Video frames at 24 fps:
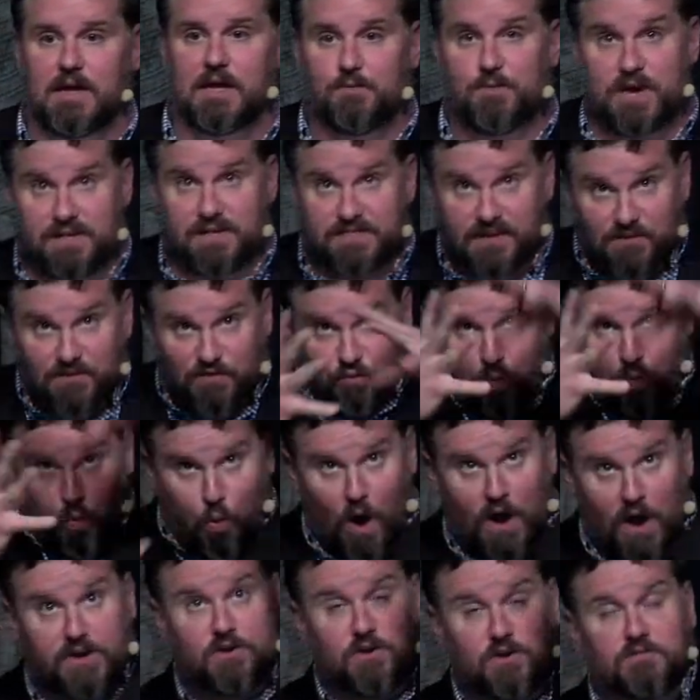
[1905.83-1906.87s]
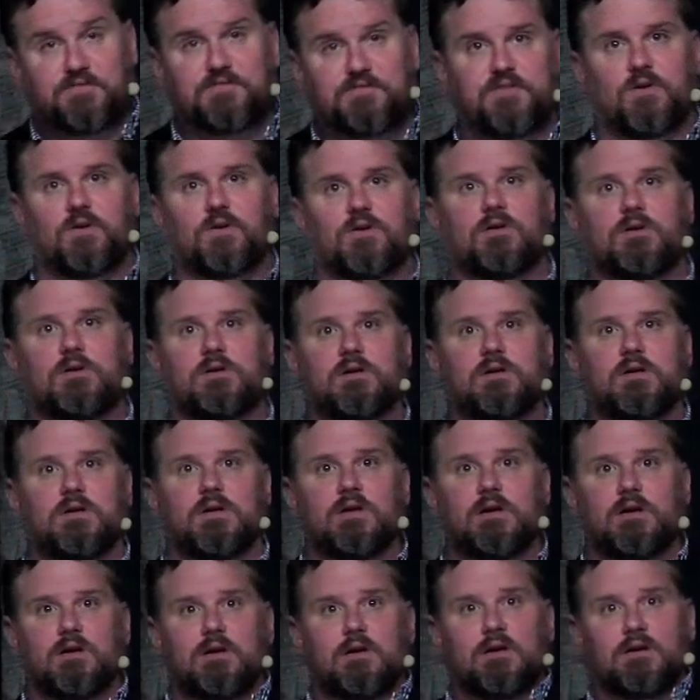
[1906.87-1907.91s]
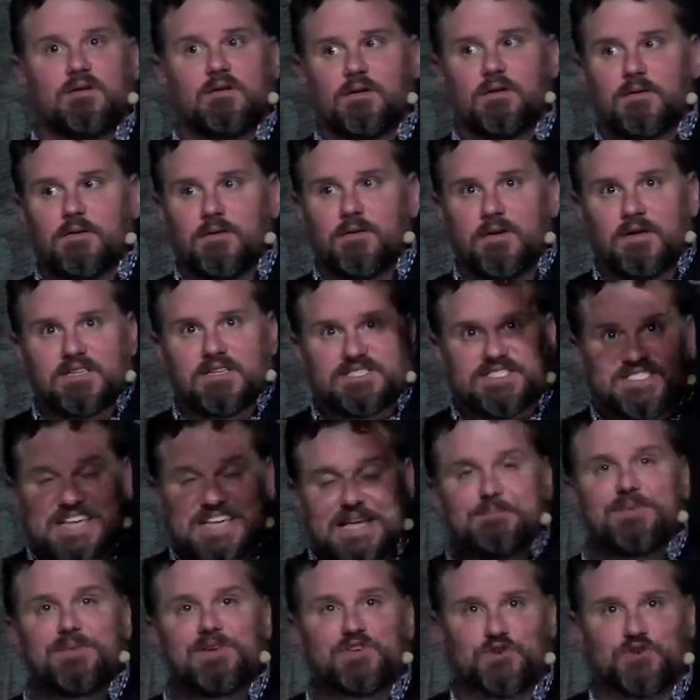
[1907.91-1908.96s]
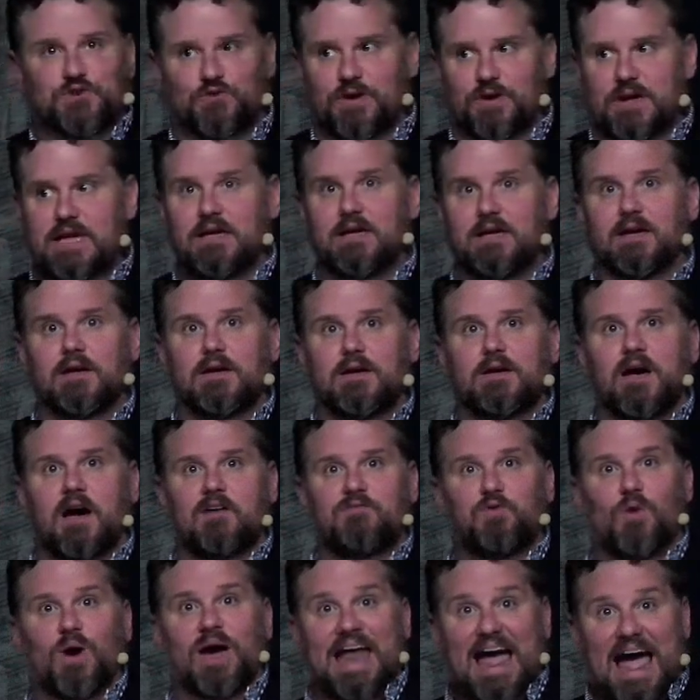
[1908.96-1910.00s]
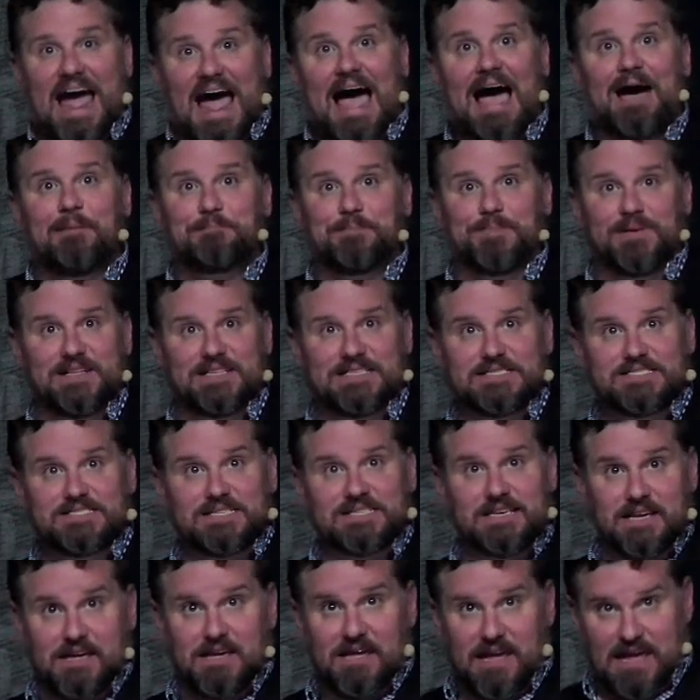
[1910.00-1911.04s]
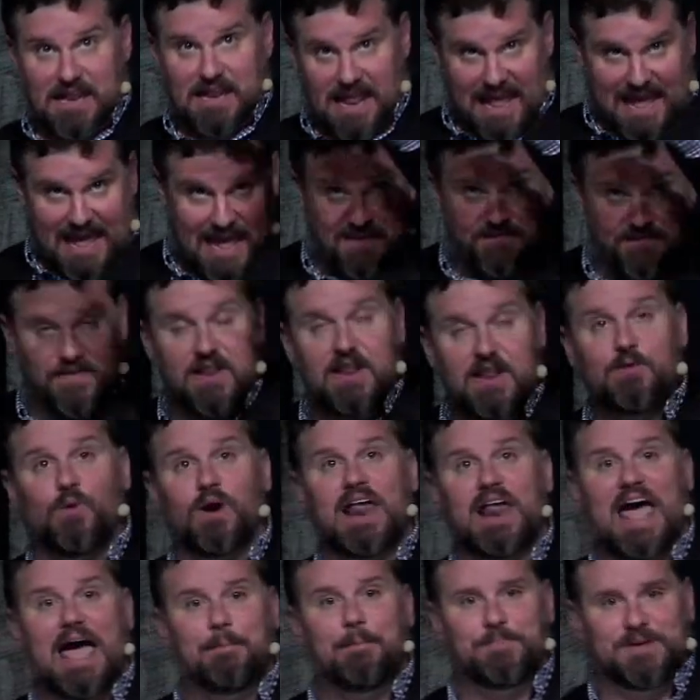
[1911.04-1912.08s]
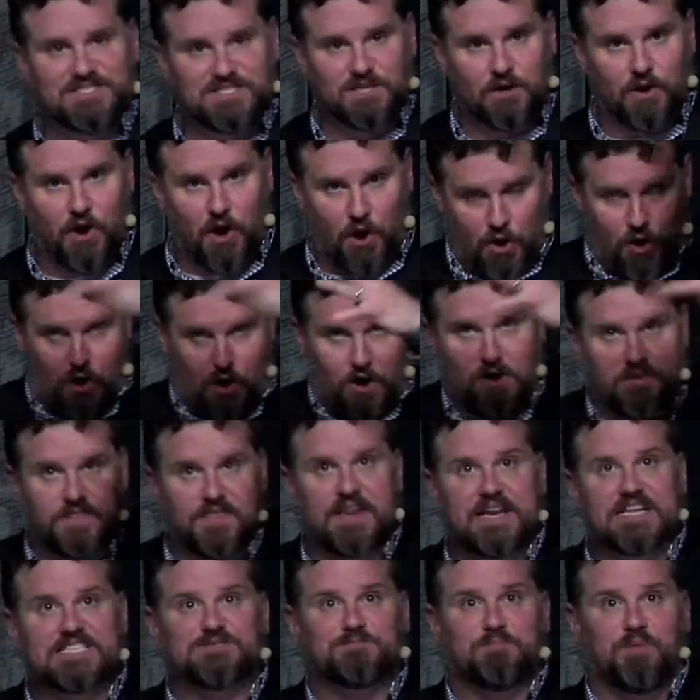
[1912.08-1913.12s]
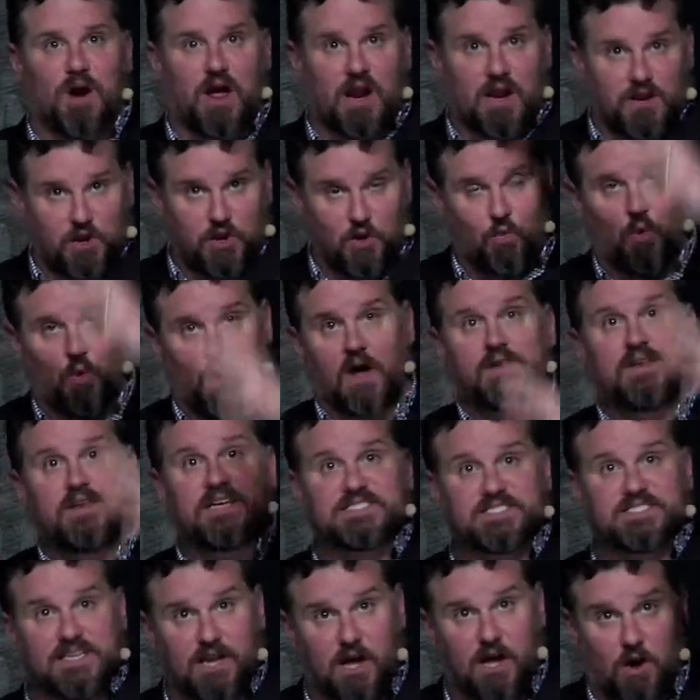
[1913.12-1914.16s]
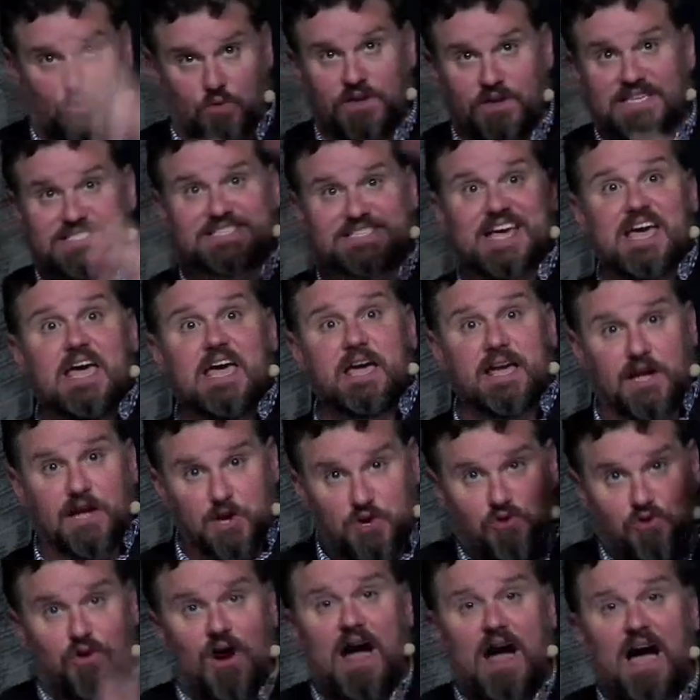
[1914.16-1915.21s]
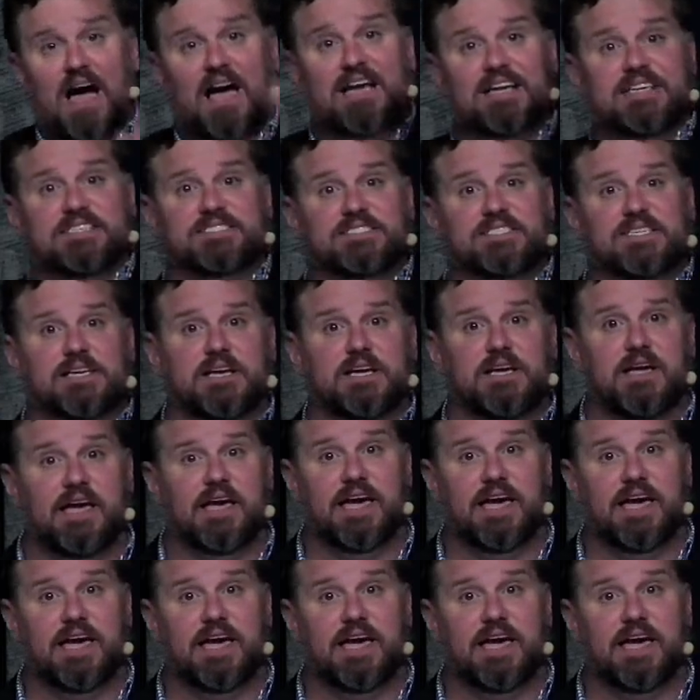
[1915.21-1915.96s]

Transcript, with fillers: And we get this wonderful symmetry of what happens in heaven and what happens on earth, and it's brought into oneness and wholeness in Christ.